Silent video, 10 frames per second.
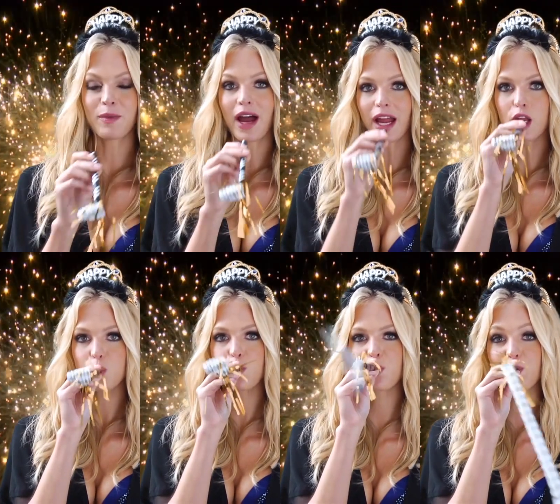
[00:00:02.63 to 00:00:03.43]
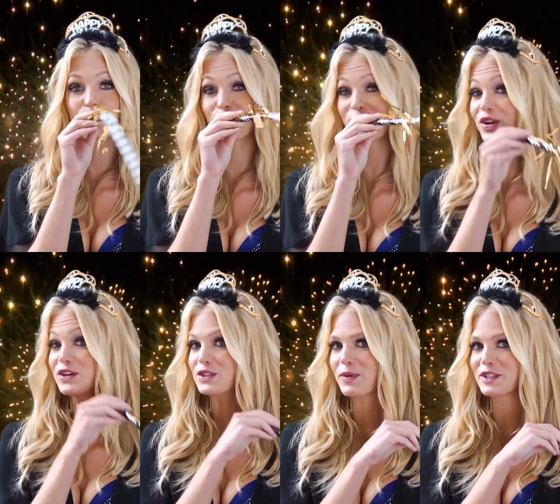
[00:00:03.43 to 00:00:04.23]
My New
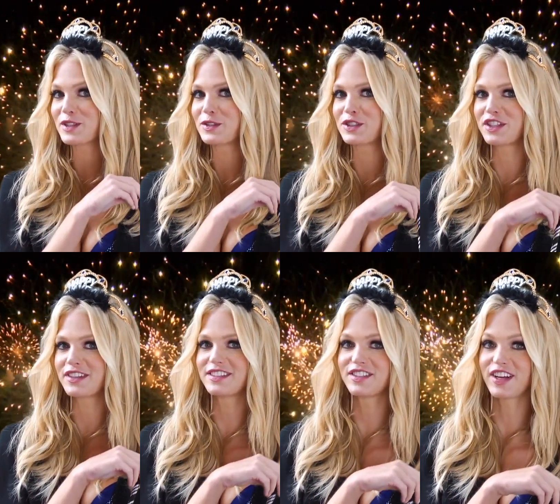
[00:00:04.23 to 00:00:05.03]
Year's resolution this